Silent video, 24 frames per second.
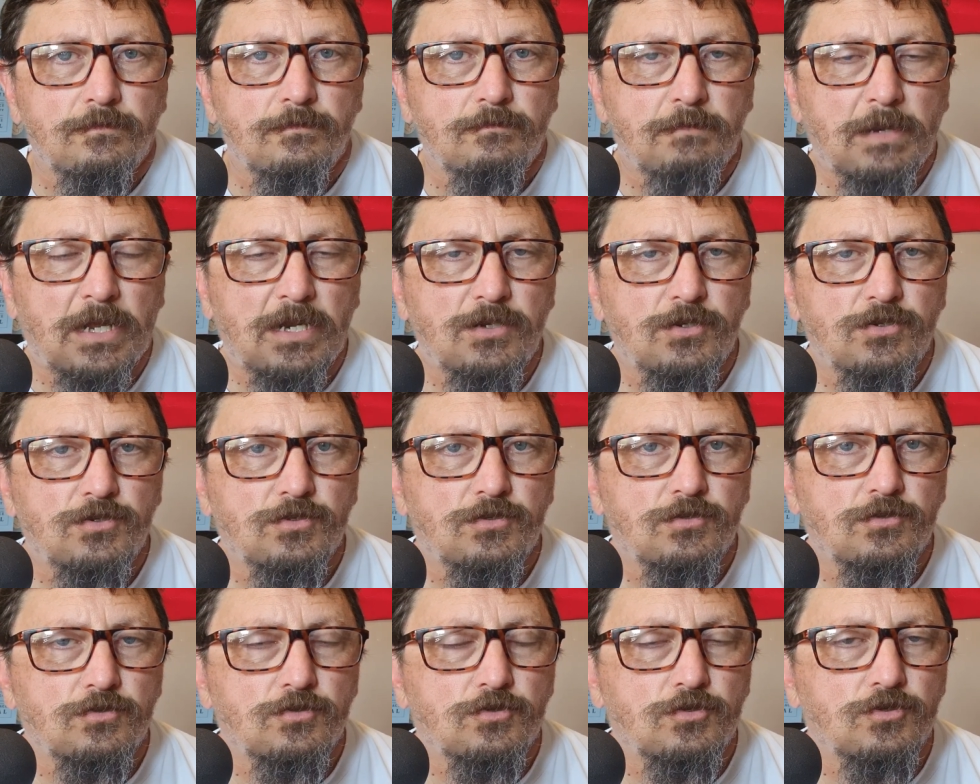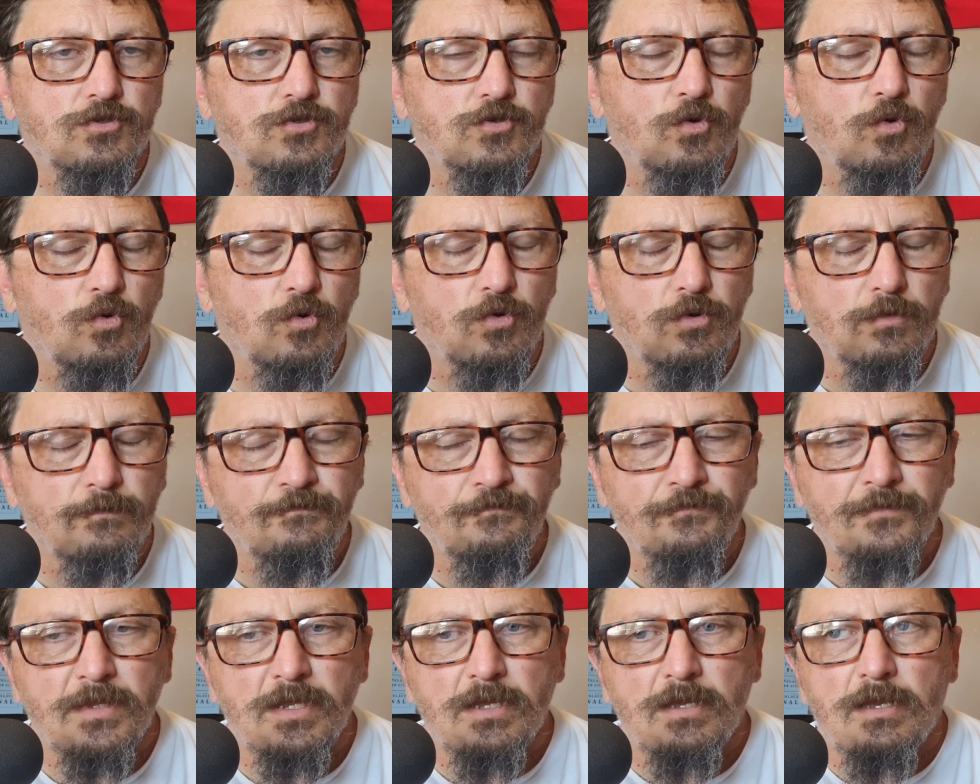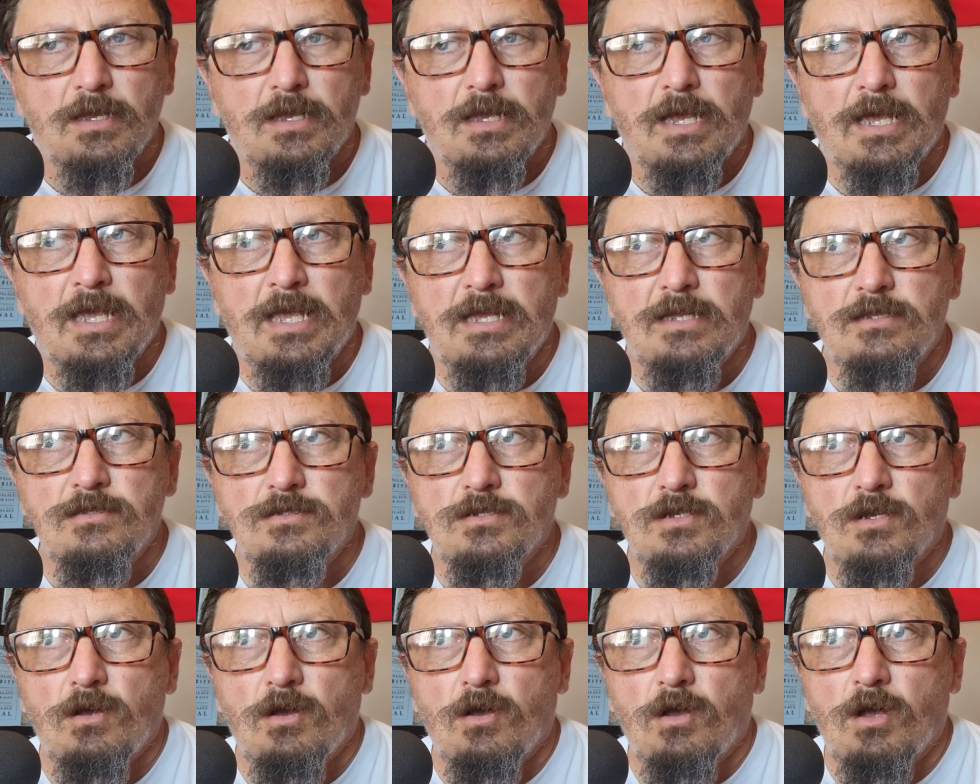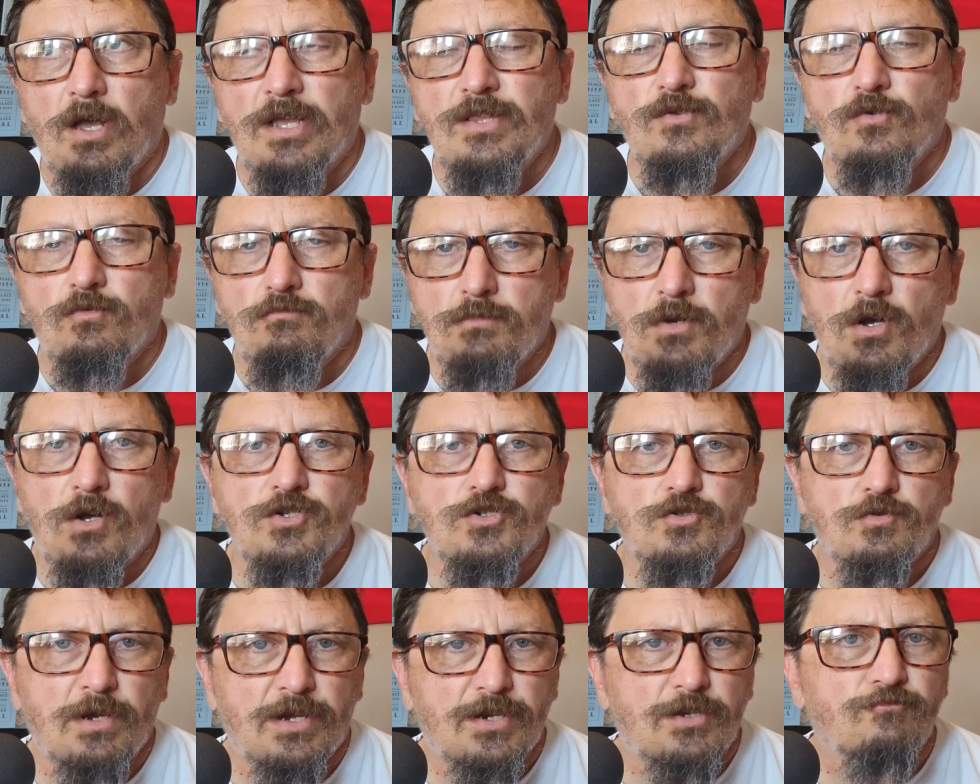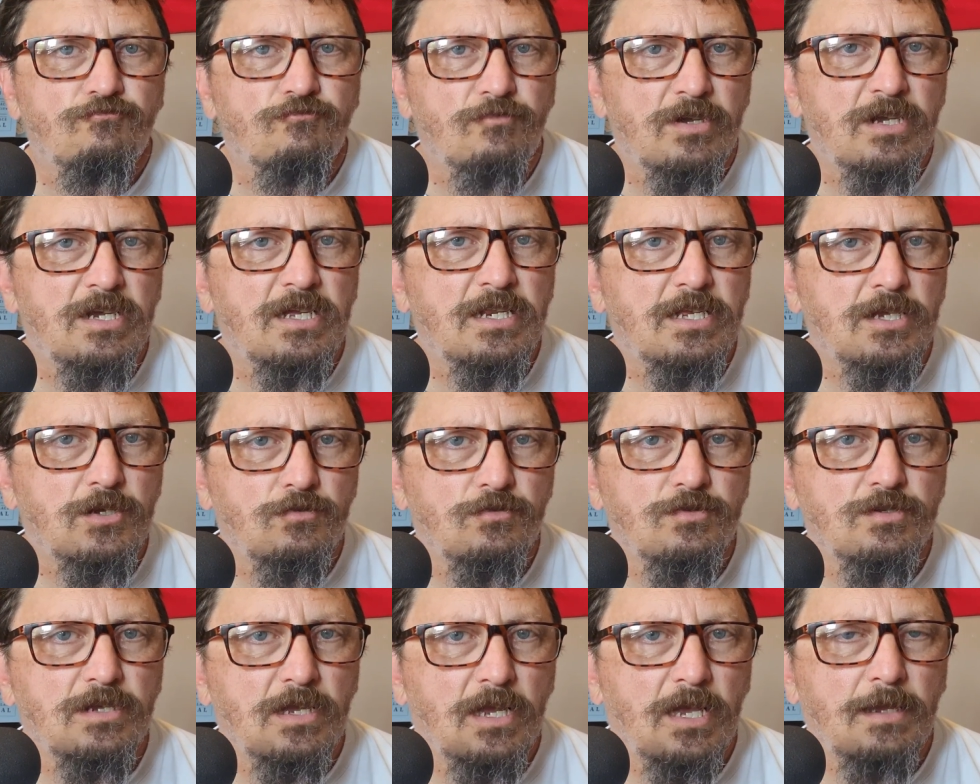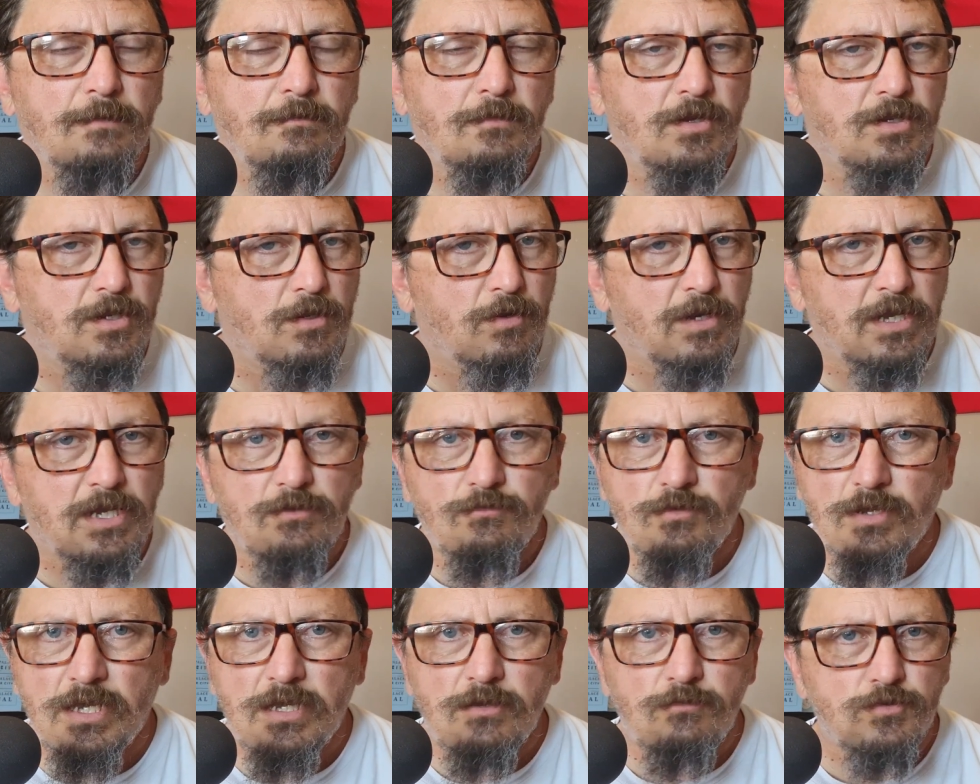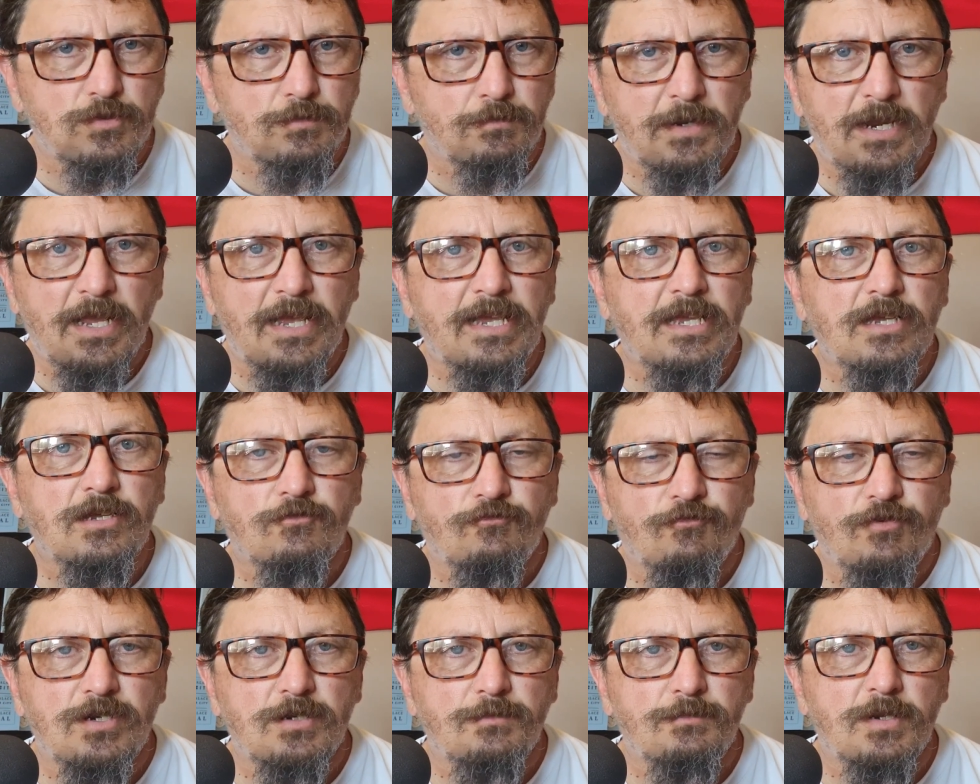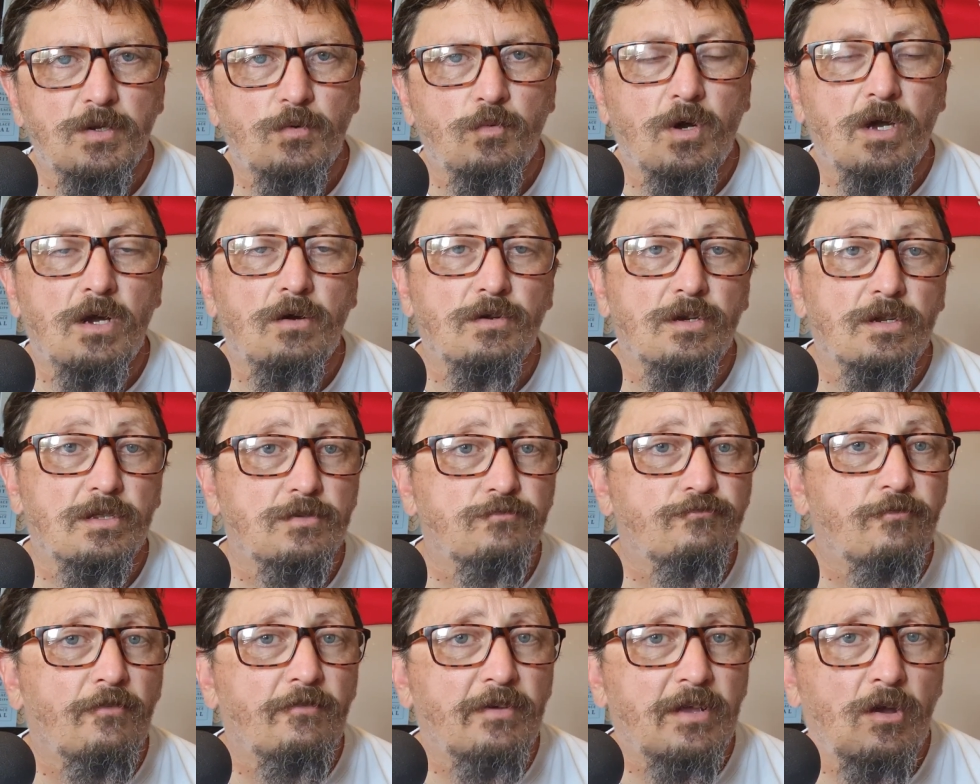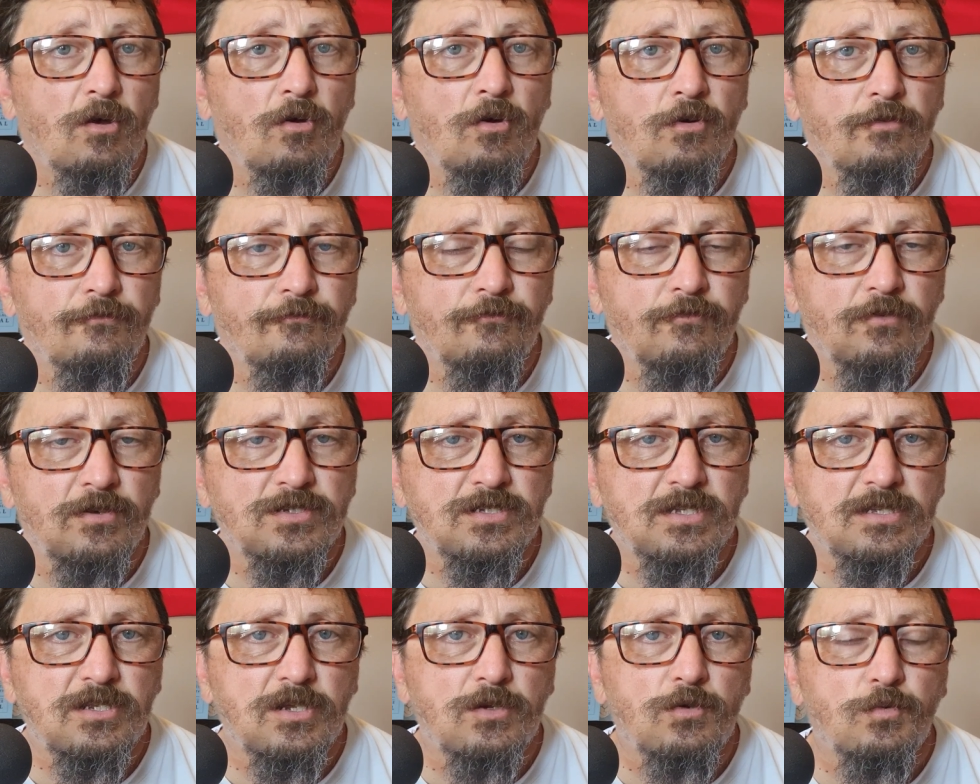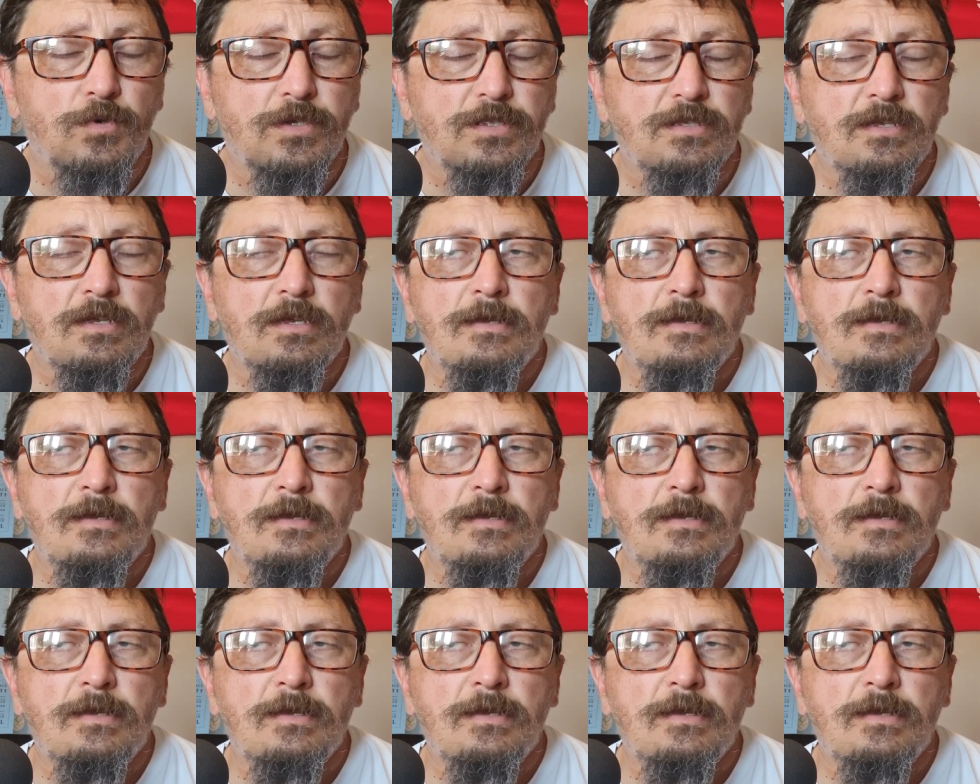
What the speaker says: managed to score, and I thought Martial had a really good game. You know, he was playing incredibly well, and it was very hard for us to deal with.